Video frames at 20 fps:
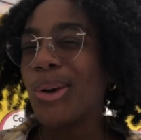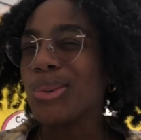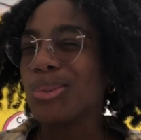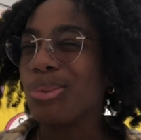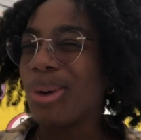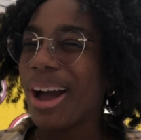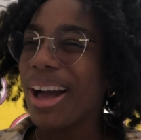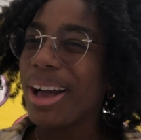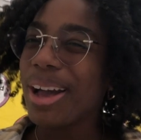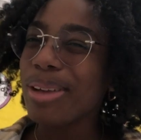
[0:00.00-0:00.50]

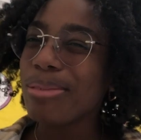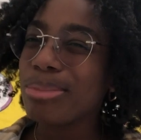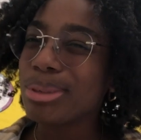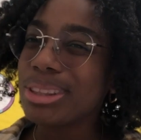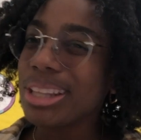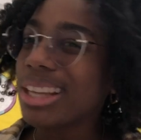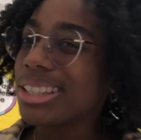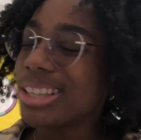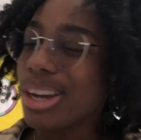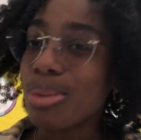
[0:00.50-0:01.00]
Why would
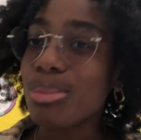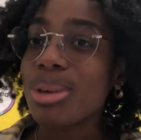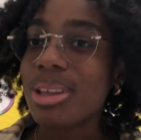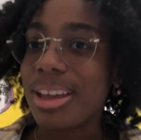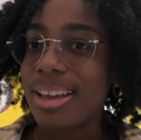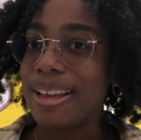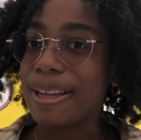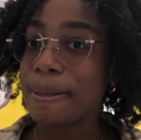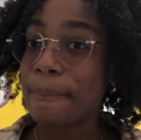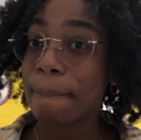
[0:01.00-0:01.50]
they tell me
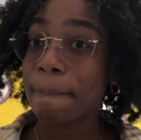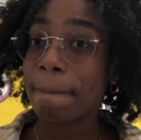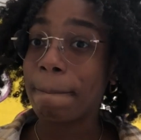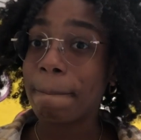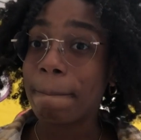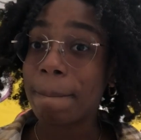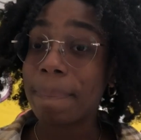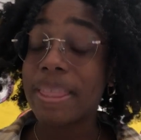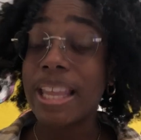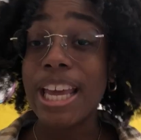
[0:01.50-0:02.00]
that?
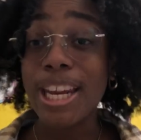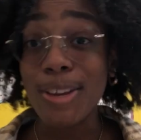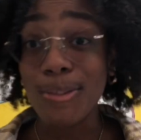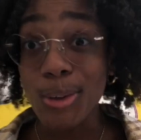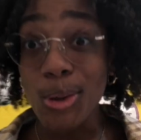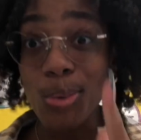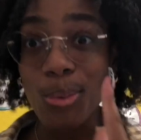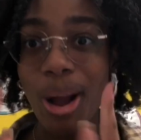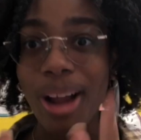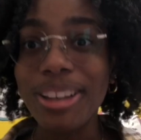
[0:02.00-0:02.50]
And if
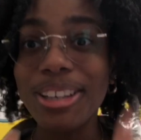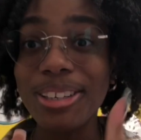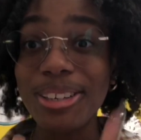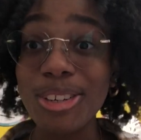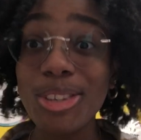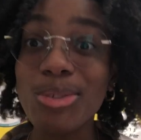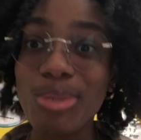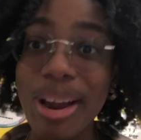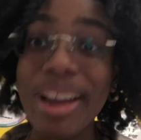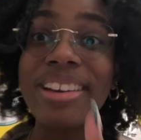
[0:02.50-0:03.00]
you're watching
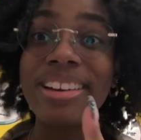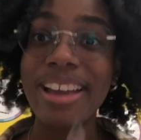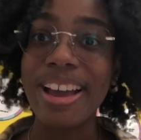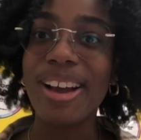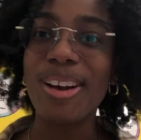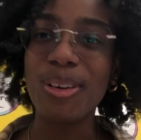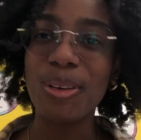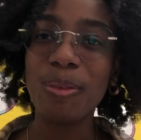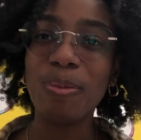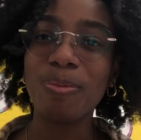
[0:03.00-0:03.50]
this right
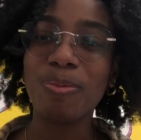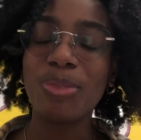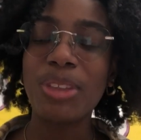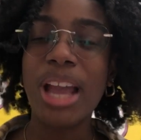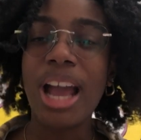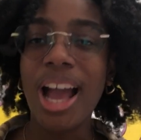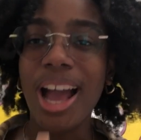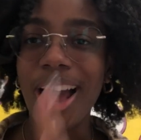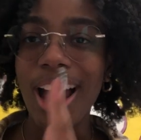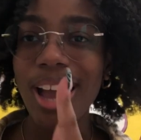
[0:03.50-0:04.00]
now,
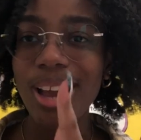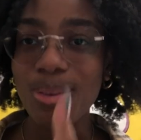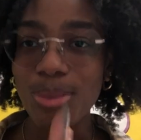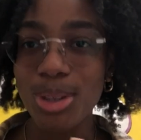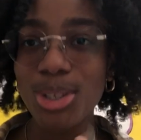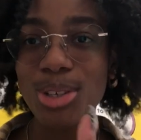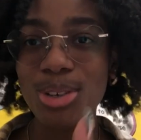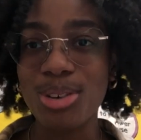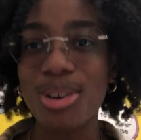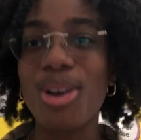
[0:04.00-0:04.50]
I
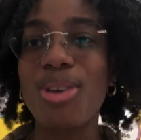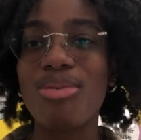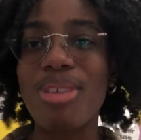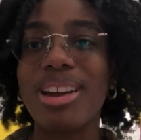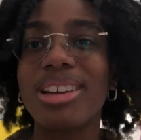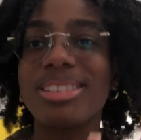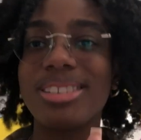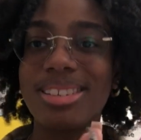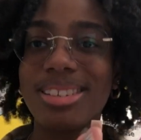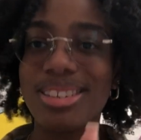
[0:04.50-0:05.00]
want you to know
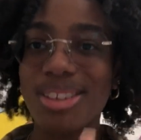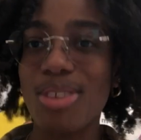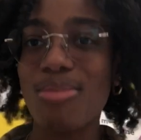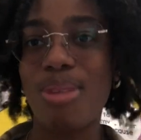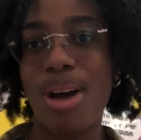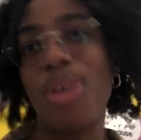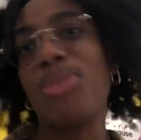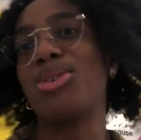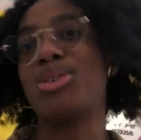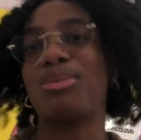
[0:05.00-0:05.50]
that it still
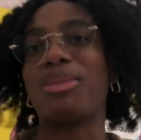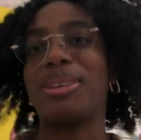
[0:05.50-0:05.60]
bothers